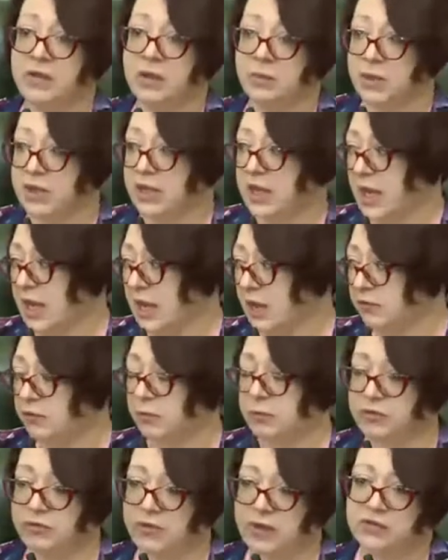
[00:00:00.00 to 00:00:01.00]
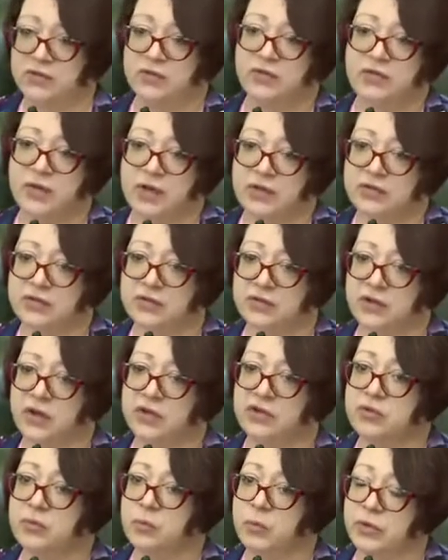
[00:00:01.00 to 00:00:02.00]
that we can from a face-to-face
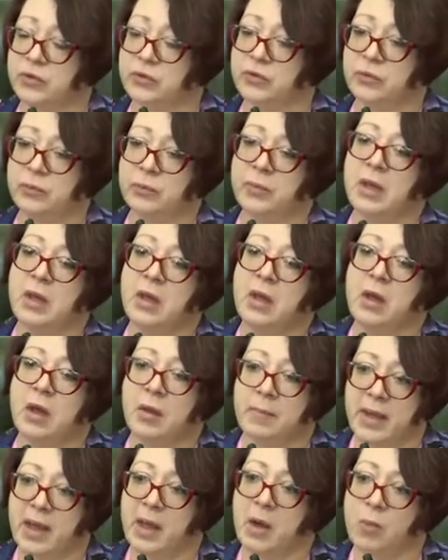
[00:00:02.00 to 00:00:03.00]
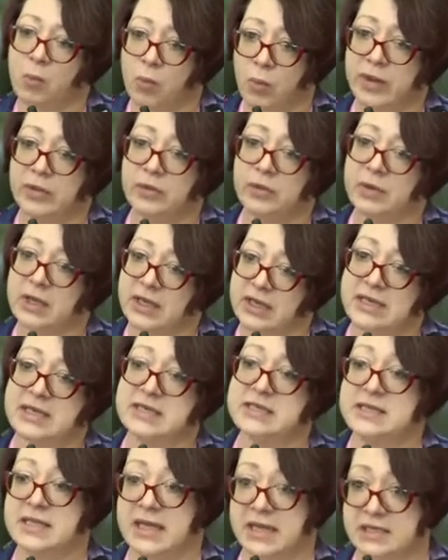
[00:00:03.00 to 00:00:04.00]
discussion with them about whether it
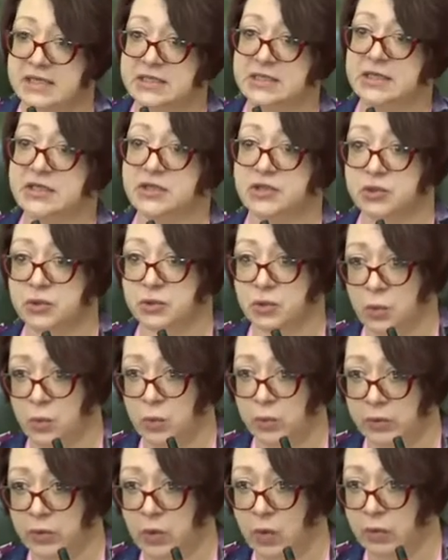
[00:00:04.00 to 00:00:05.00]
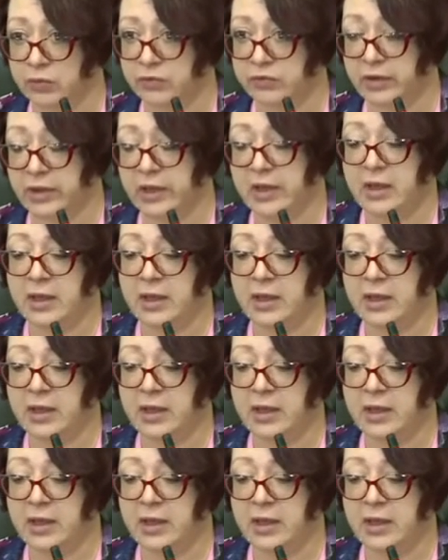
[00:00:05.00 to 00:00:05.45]
is their decision or not.